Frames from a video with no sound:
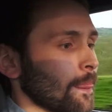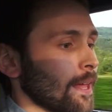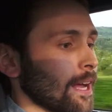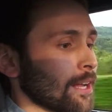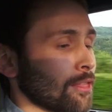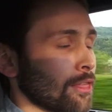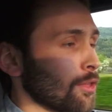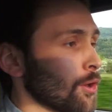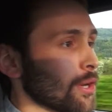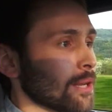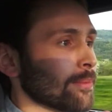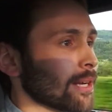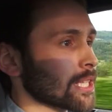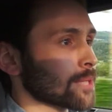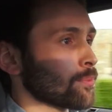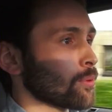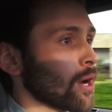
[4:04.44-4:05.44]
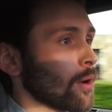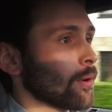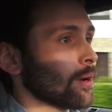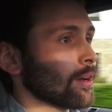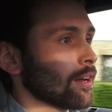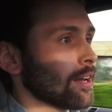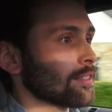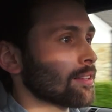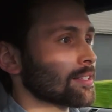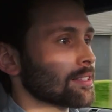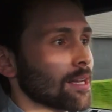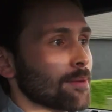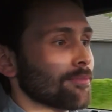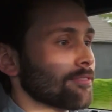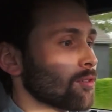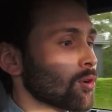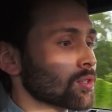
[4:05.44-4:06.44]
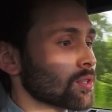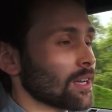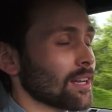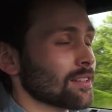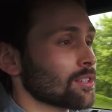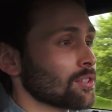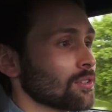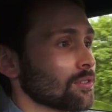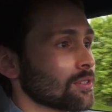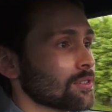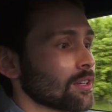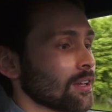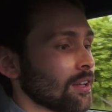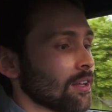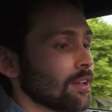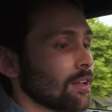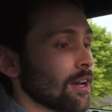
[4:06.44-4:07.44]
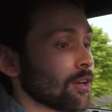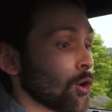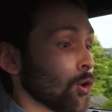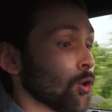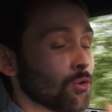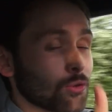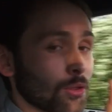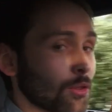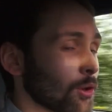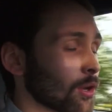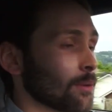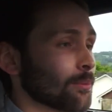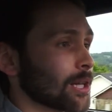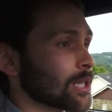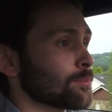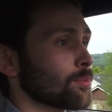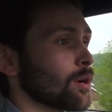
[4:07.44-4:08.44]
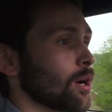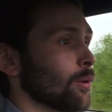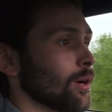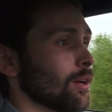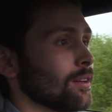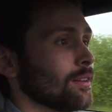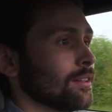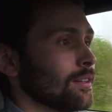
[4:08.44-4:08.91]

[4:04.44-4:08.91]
at 30 miles per hour at the same ferocity as it does at 130 miles per hour.